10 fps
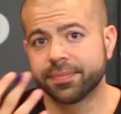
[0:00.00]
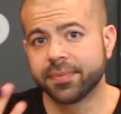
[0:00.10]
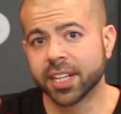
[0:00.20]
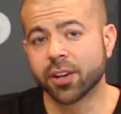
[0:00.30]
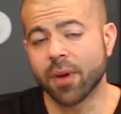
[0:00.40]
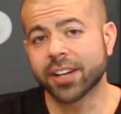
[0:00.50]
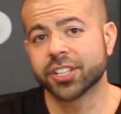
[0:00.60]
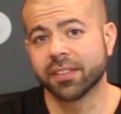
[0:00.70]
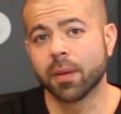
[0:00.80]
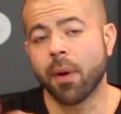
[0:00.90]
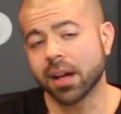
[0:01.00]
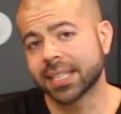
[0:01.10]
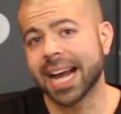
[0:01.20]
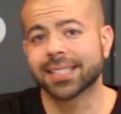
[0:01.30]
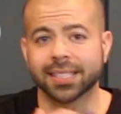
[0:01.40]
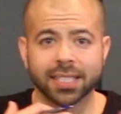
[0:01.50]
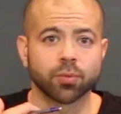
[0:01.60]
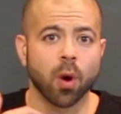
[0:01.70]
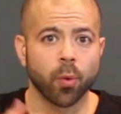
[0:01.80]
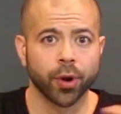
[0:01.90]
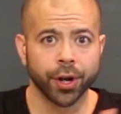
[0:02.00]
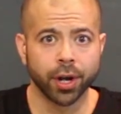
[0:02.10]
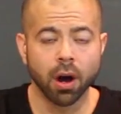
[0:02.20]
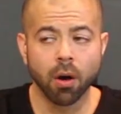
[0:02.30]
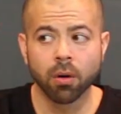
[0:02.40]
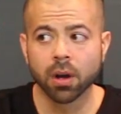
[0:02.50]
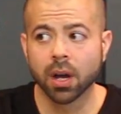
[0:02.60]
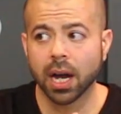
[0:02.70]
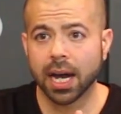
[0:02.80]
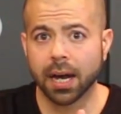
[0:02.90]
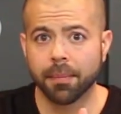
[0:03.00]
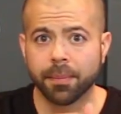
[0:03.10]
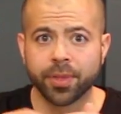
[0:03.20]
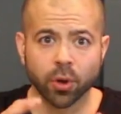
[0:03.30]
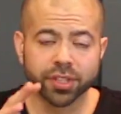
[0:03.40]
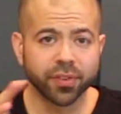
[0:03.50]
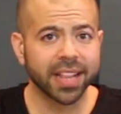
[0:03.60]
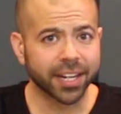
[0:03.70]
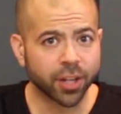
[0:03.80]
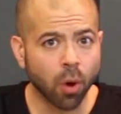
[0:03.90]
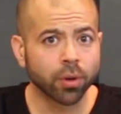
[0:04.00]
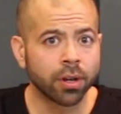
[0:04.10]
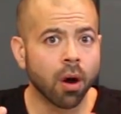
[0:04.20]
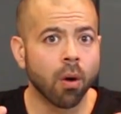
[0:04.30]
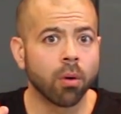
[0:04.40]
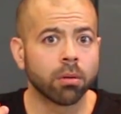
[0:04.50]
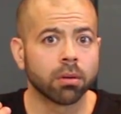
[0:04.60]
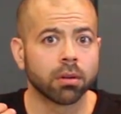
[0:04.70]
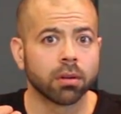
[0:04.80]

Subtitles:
the direction of the podcast. This is where we're gonna go. Those of you that don't know